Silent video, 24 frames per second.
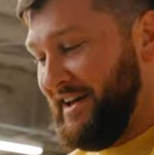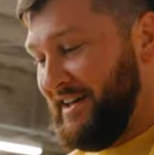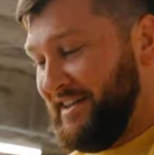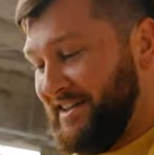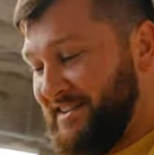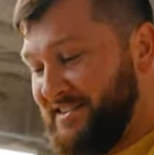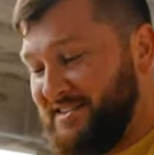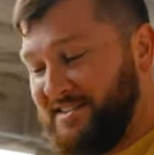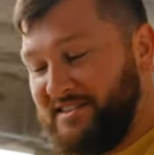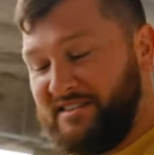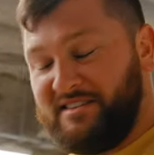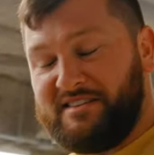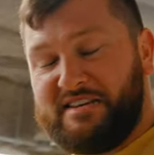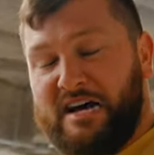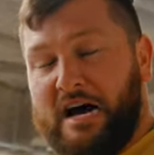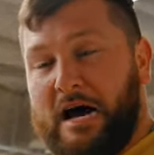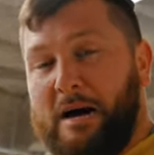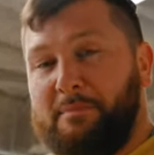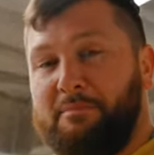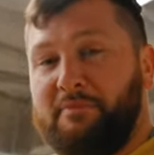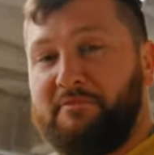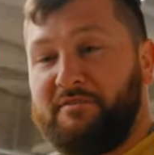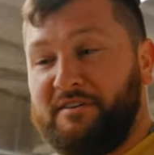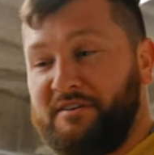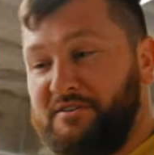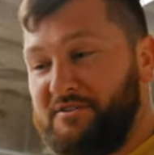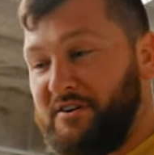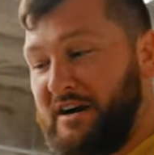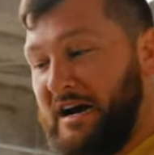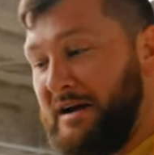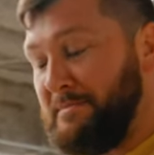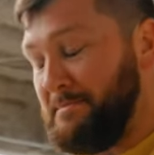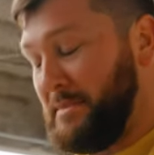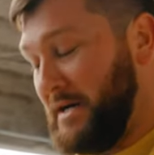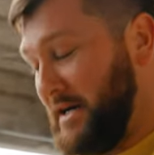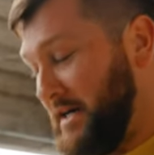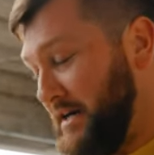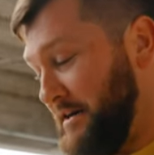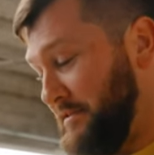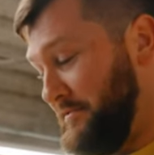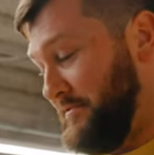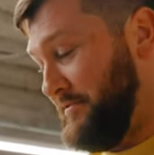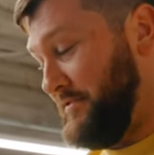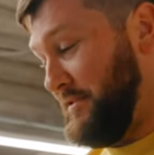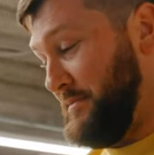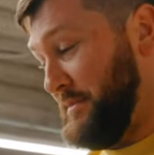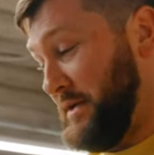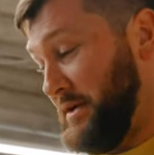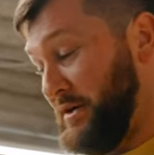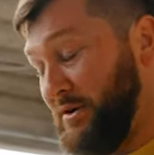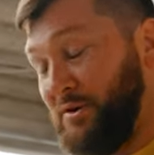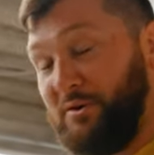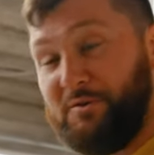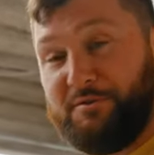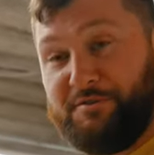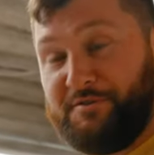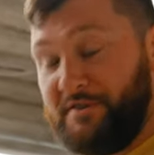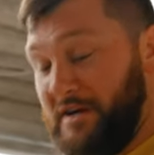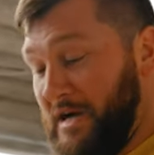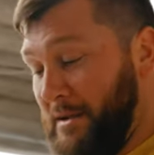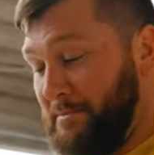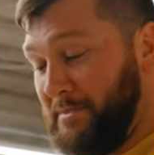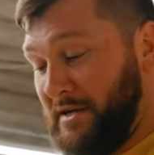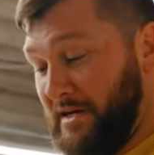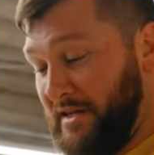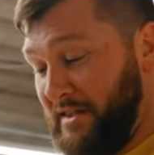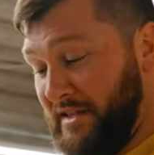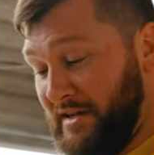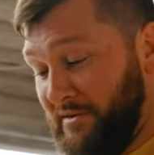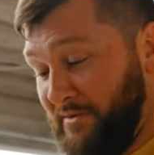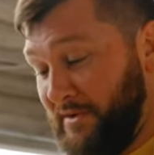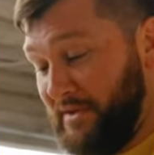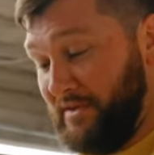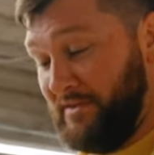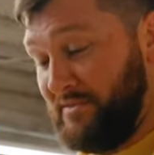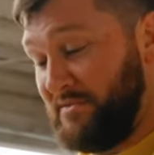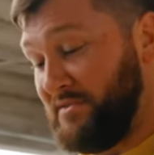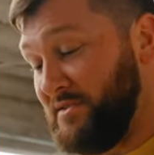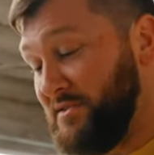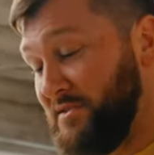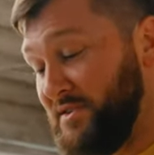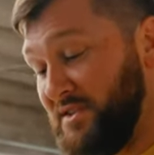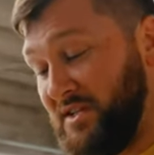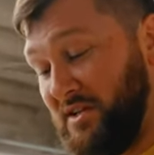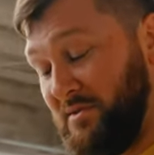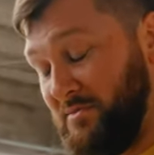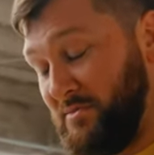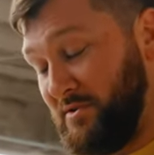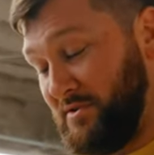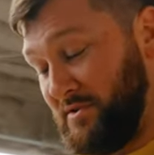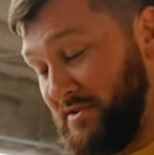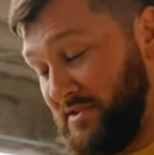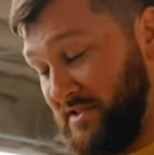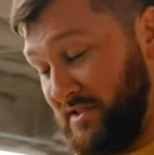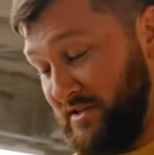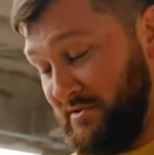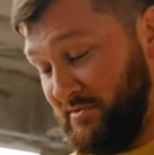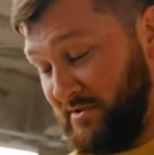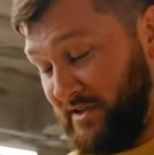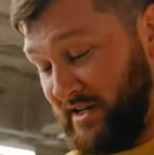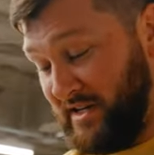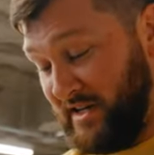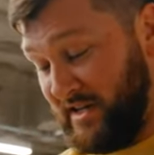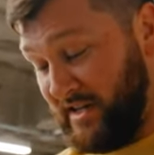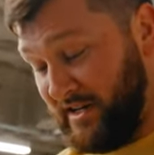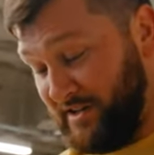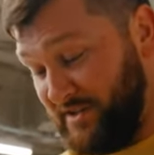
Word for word: This is the top of a tripod from an old tripod that we don't use anymore. So we're gonna